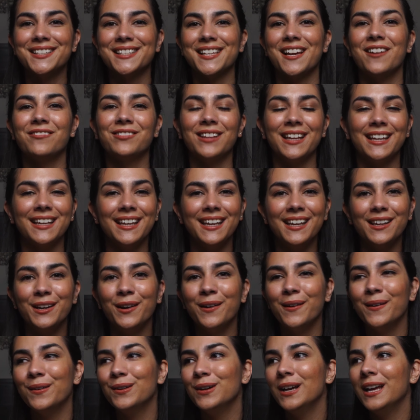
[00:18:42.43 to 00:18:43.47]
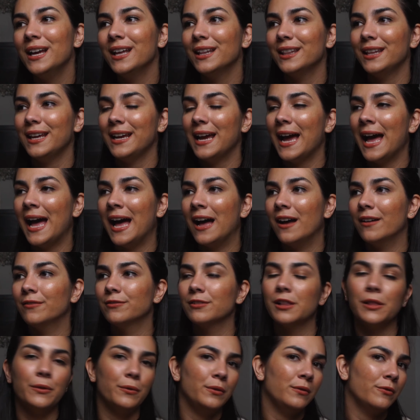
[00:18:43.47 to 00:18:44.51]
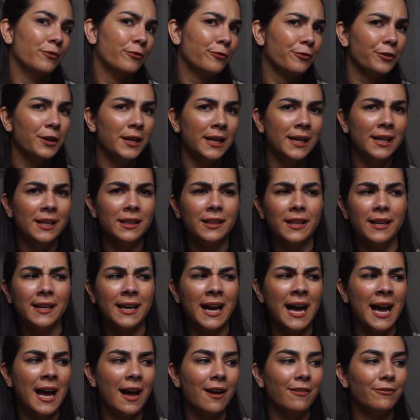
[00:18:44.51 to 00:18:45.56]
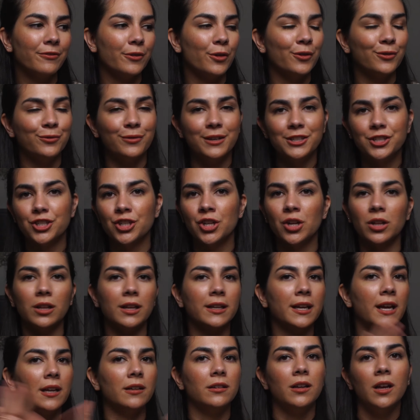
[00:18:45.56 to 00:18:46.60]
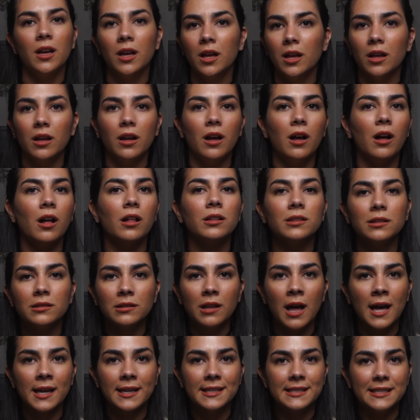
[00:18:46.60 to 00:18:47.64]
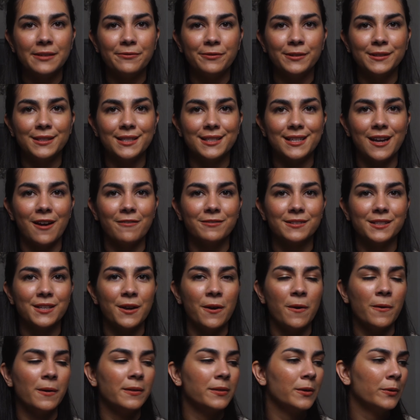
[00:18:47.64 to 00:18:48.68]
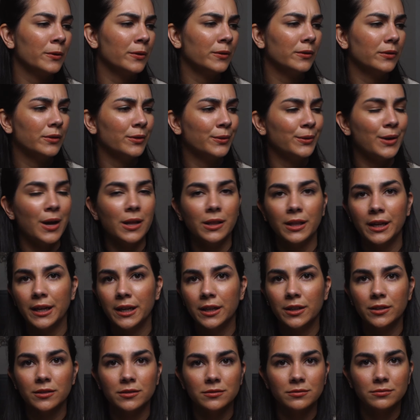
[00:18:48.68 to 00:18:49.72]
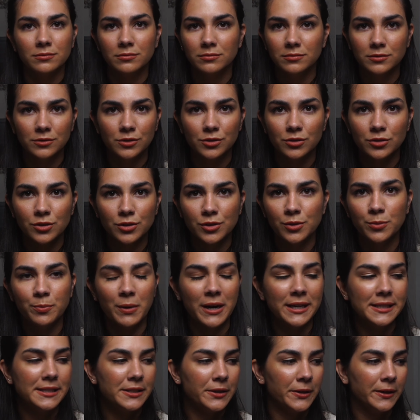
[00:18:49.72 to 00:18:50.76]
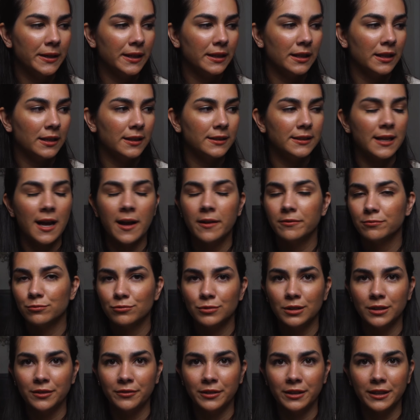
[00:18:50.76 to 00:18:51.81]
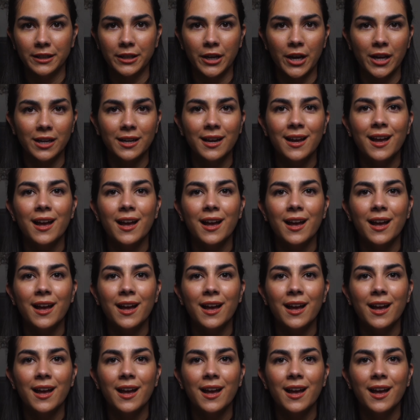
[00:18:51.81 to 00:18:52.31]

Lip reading: They have like keto, they have gluten-free, they have original, again, a lot of different stuff. So, and they're not like too pricey or anything like that. Really, really good.